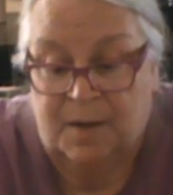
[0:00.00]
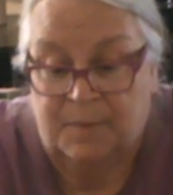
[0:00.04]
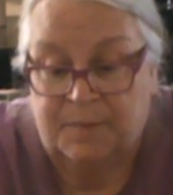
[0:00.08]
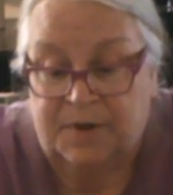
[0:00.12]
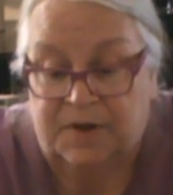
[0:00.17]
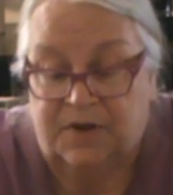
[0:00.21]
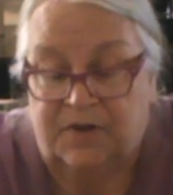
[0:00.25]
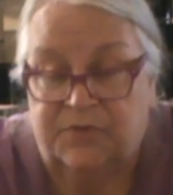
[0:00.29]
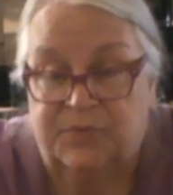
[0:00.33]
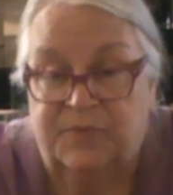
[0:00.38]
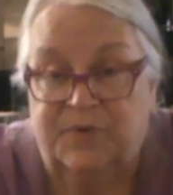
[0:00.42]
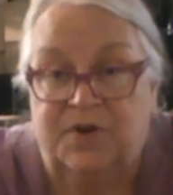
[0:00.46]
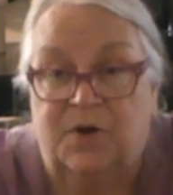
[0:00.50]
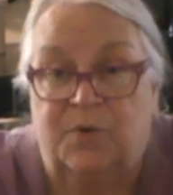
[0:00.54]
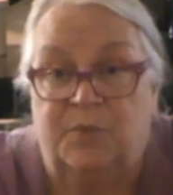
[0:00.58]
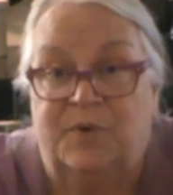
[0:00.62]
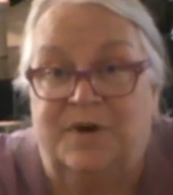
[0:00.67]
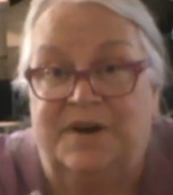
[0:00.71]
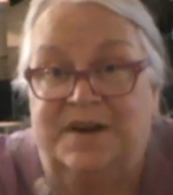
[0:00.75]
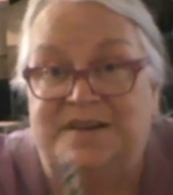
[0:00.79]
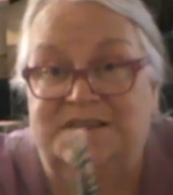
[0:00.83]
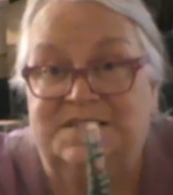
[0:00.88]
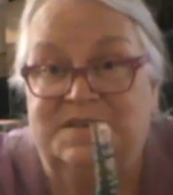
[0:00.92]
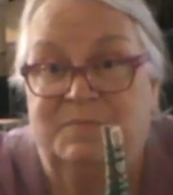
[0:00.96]
because we don't
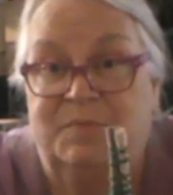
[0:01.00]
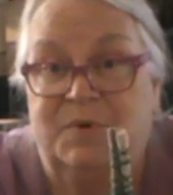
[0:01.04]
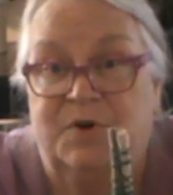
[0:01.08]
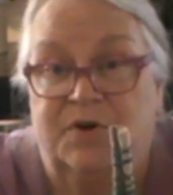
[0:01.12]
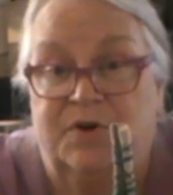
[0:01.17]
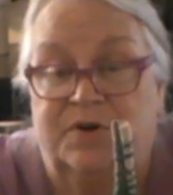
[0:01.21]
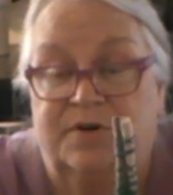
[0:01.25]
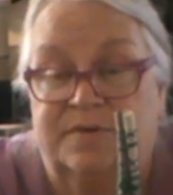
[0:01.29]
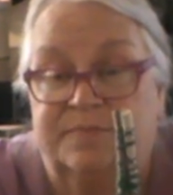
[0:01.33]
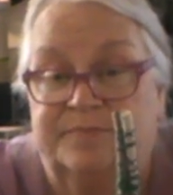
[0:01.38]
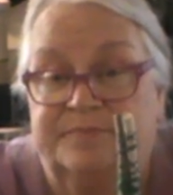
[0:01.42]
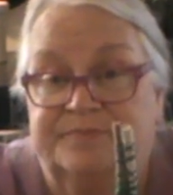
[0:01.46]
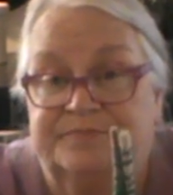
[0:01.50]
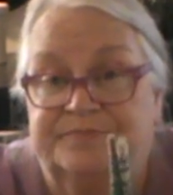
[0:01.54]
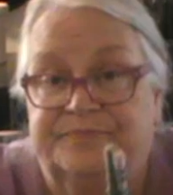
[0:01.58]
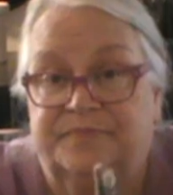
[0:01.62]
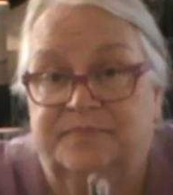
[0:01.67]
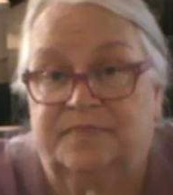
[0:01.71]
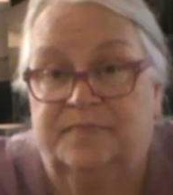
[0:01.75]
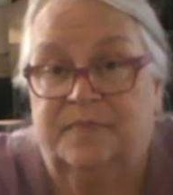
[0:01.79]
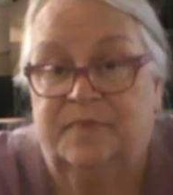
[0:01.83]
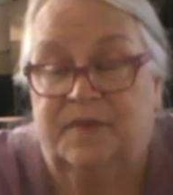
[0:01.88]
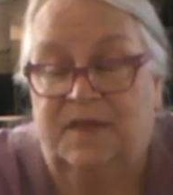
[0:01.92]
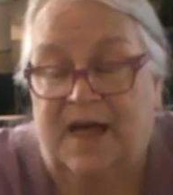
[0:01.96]
want it to burn,
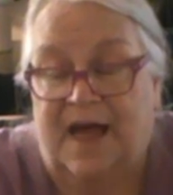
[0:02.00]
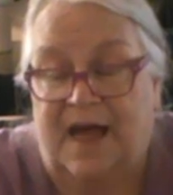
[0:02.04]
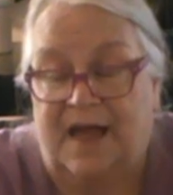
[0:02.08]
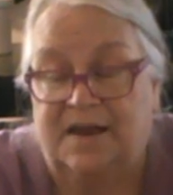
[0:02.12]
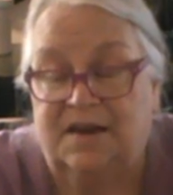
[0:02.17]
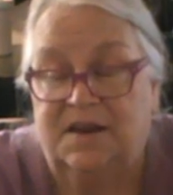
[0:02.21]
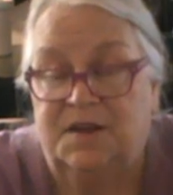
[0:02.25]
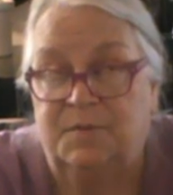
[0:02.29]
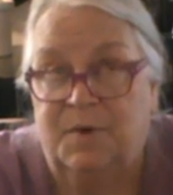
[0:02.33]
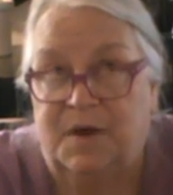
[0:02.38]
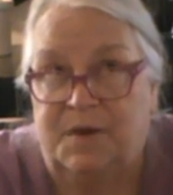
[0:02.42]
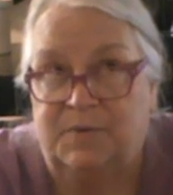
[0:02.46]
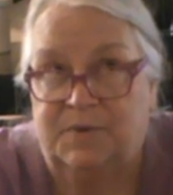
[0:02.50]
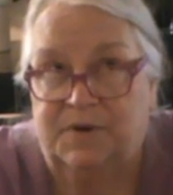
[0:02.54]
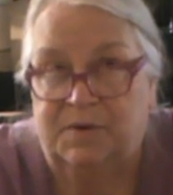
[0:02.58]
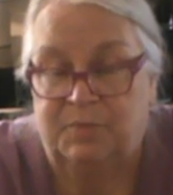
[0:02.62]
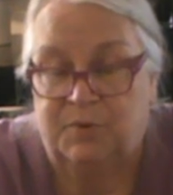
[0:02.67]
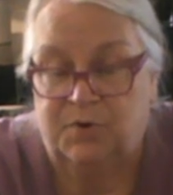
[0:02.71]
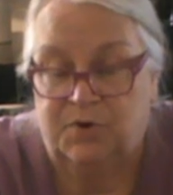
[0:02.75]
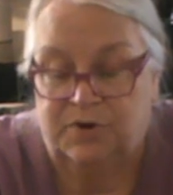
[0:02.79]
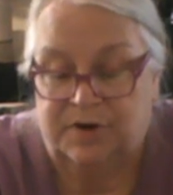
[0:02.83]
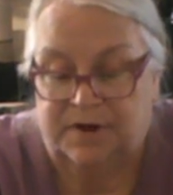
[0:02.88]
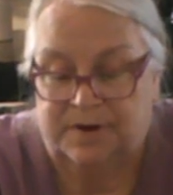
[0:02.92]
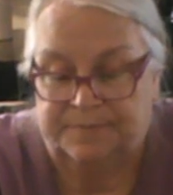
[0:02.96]
okay, and you might want to
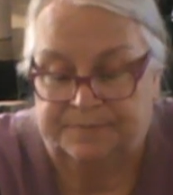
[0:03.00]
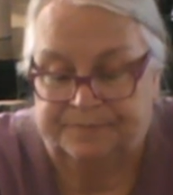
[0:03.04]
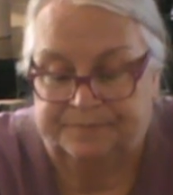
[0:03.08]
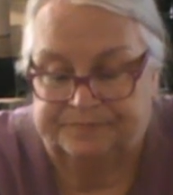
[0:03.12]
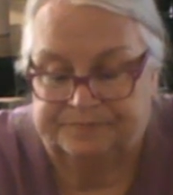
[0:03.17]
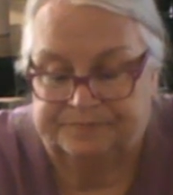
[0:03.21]
burn it.